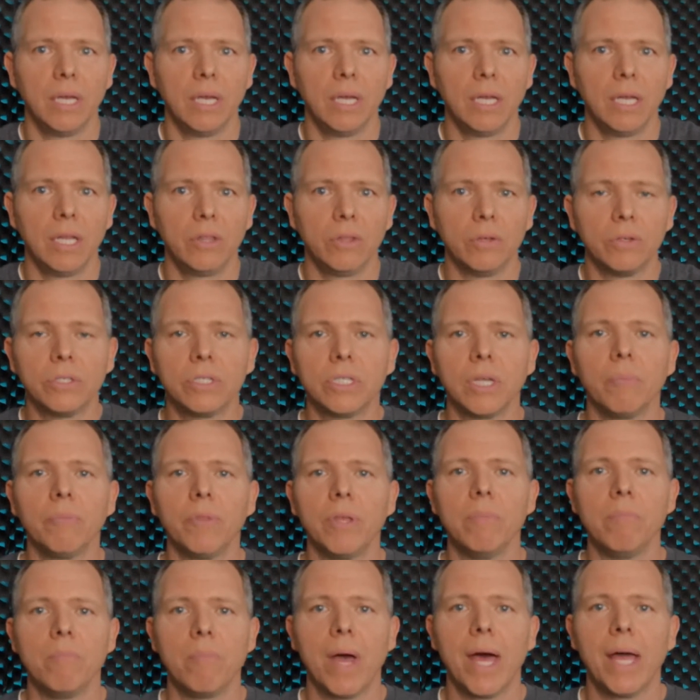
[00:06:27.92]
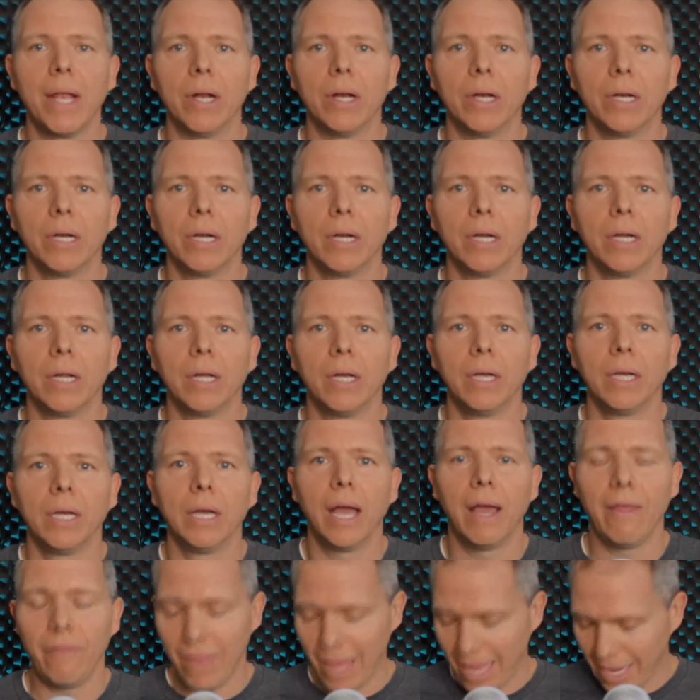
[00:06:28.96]
there's something better.
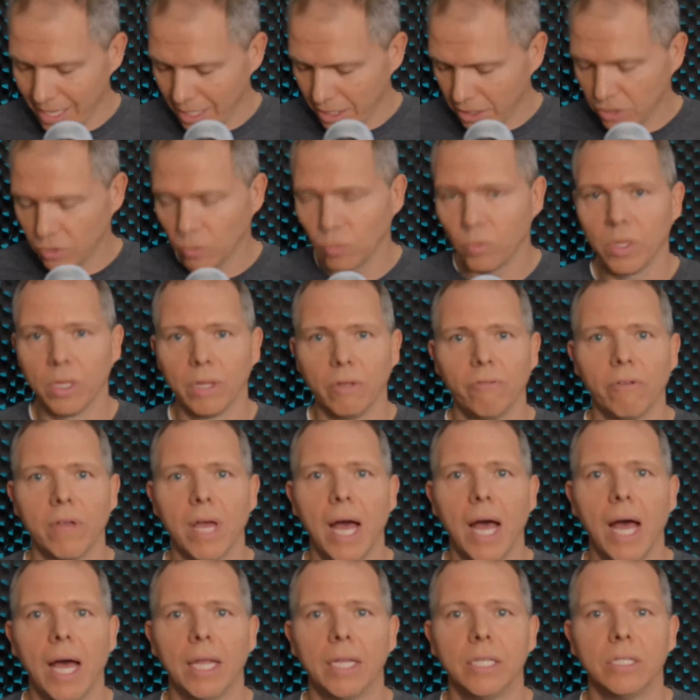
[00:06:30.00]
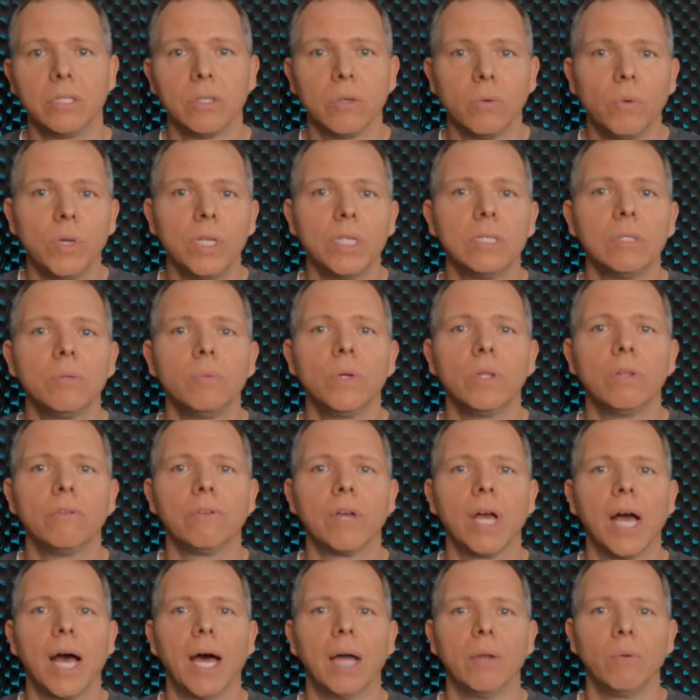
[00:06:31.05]
And that is the will of God. And so what is the will of
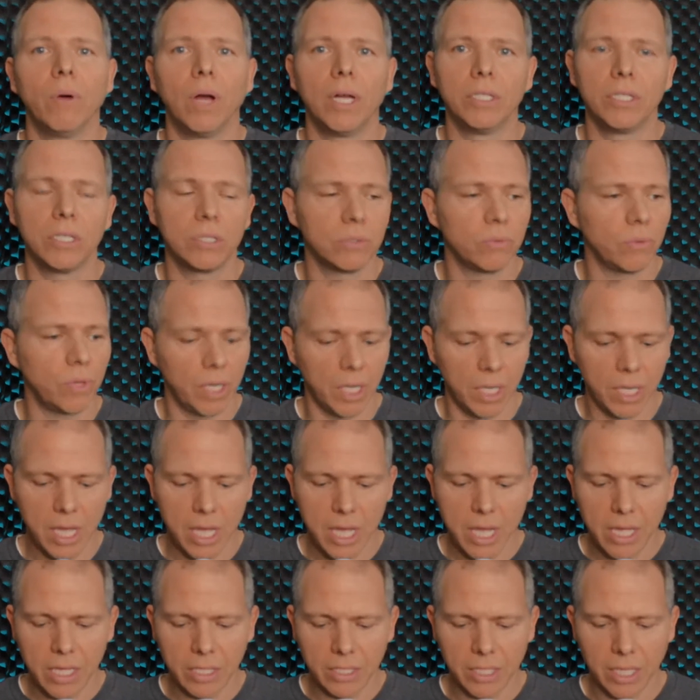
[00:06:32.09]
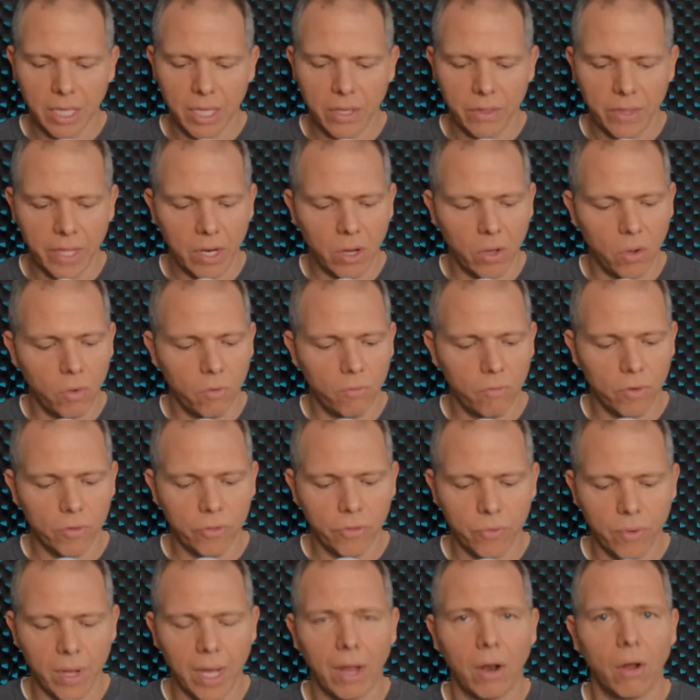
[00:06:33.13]
God? Well, I just want to tell you that
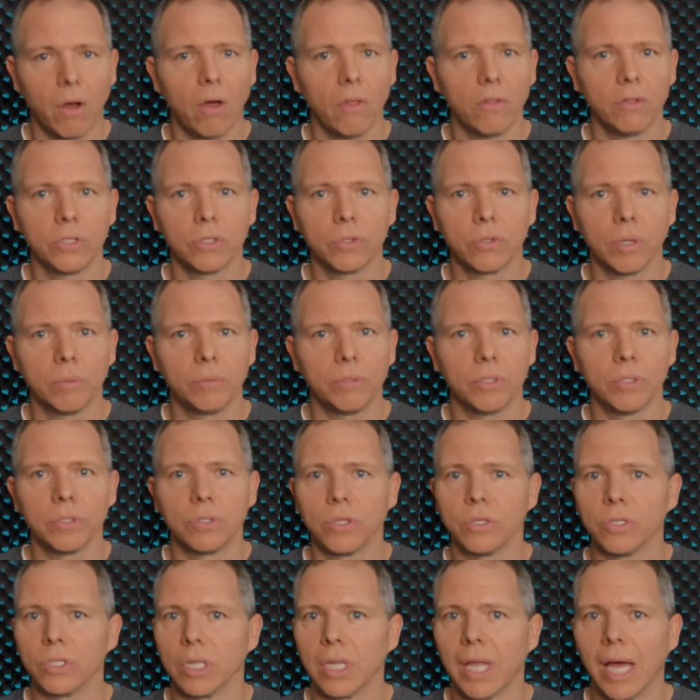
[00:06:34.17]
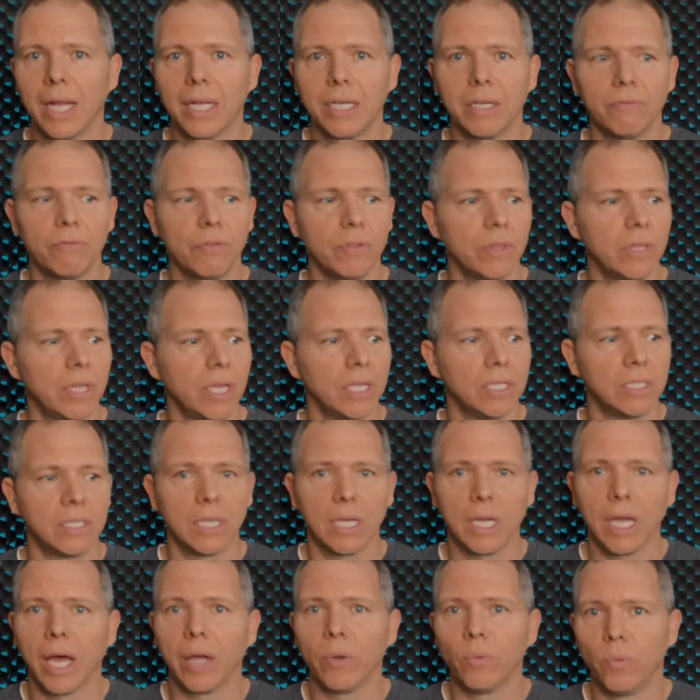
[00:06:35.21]
throughout all the scriptures, there's a lot of different things
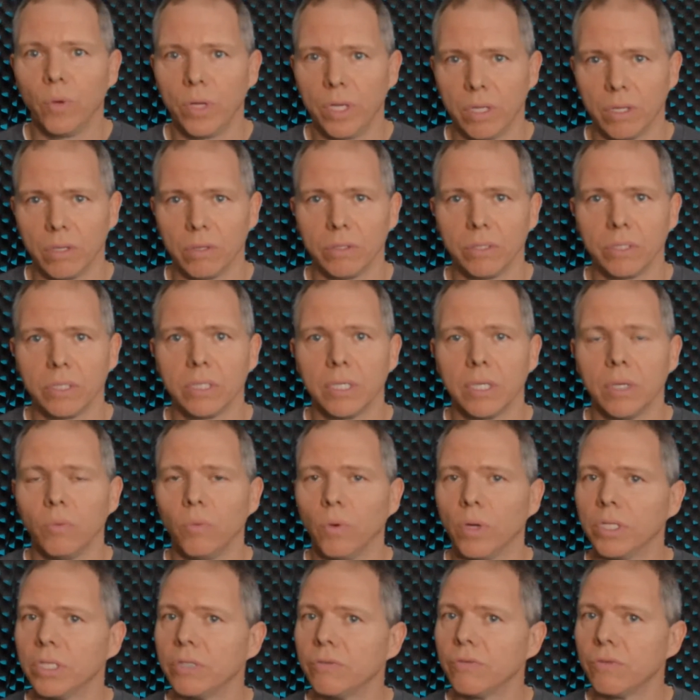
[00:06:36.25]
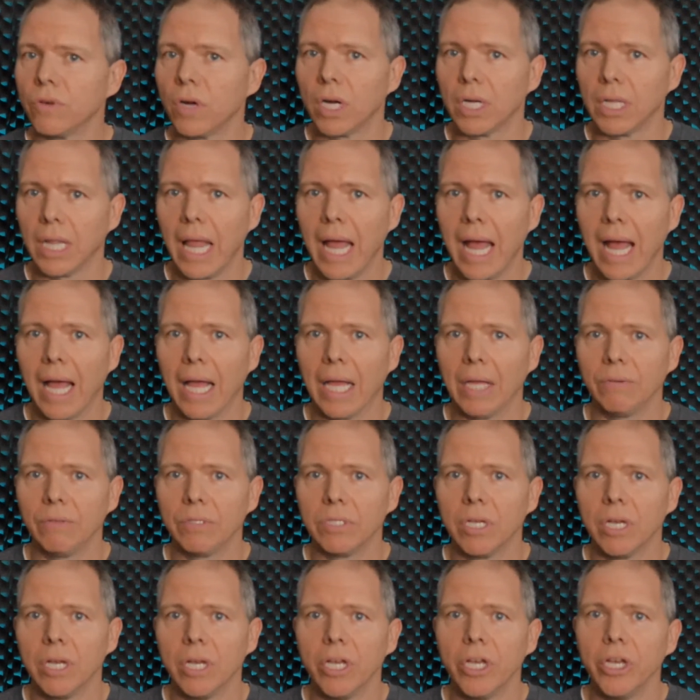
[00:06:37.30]
that God wills and wants for our lives.
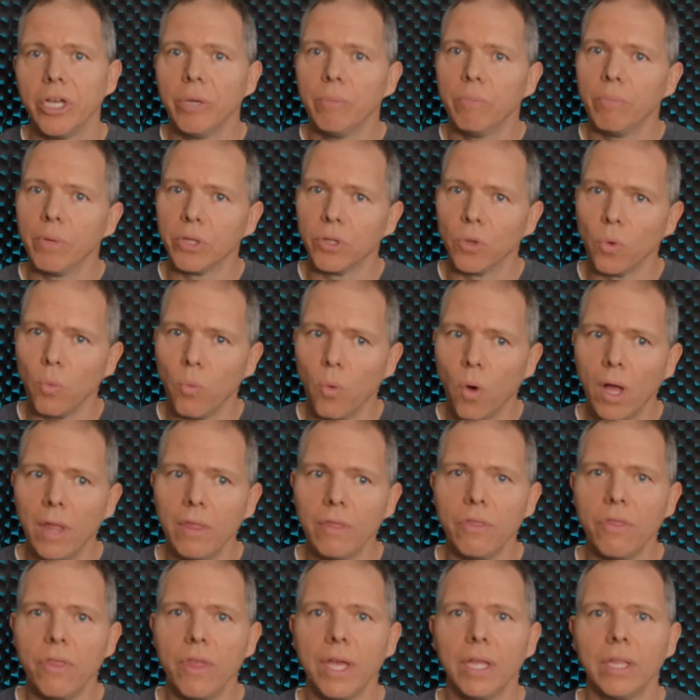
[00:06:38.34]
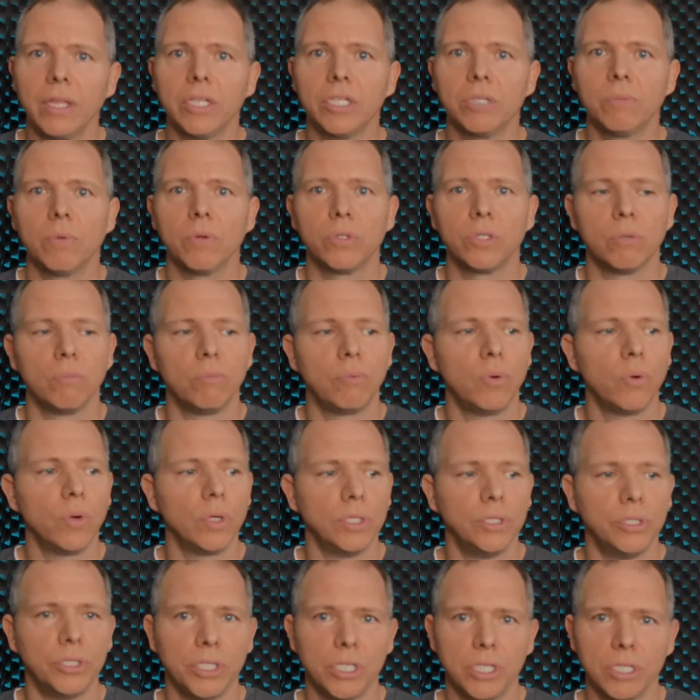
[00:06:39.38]
But the one thing that is most
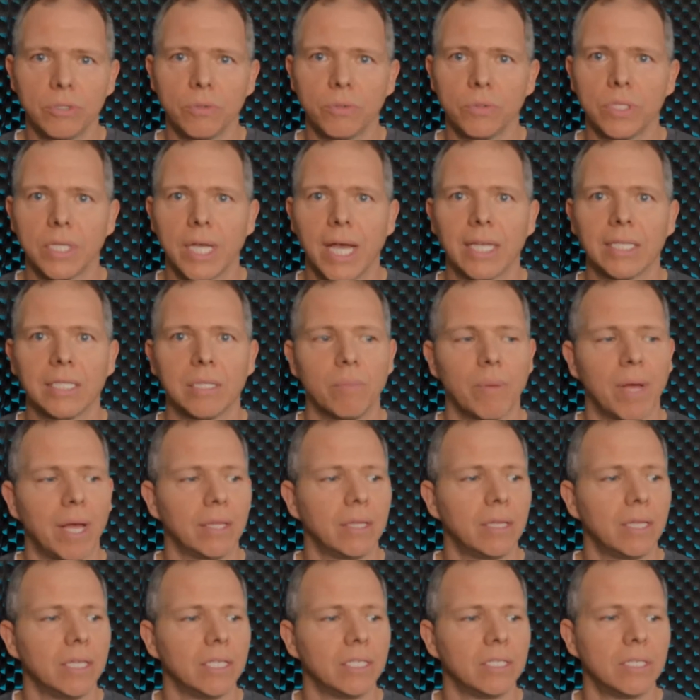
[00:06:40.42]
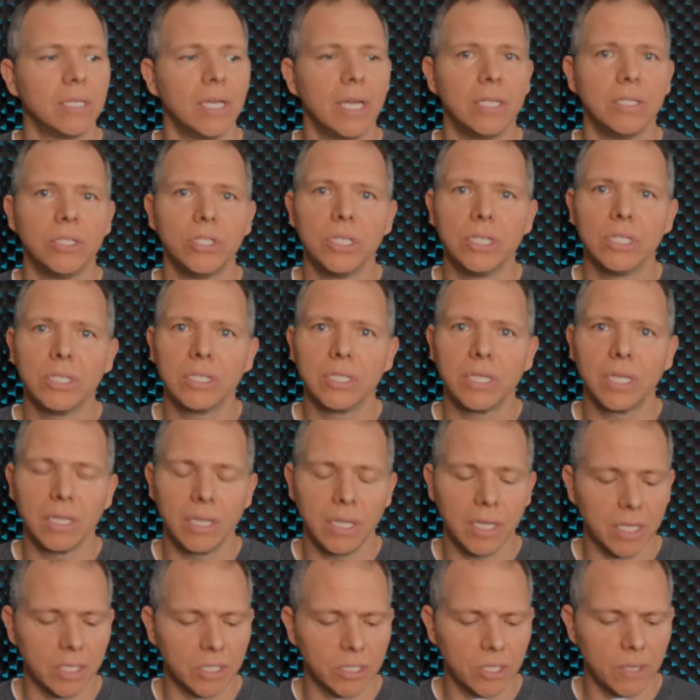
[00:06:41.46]
important, Jesus was asked about this, and Jesus said
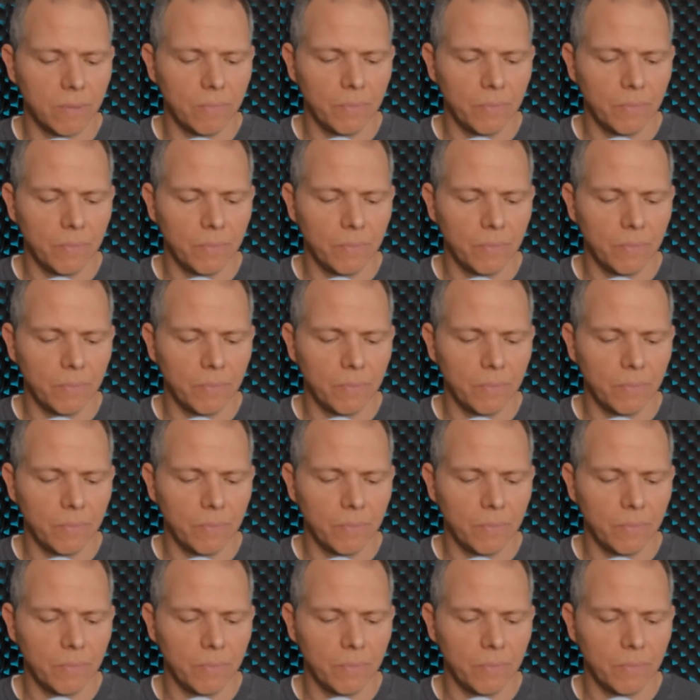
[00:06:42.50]
this.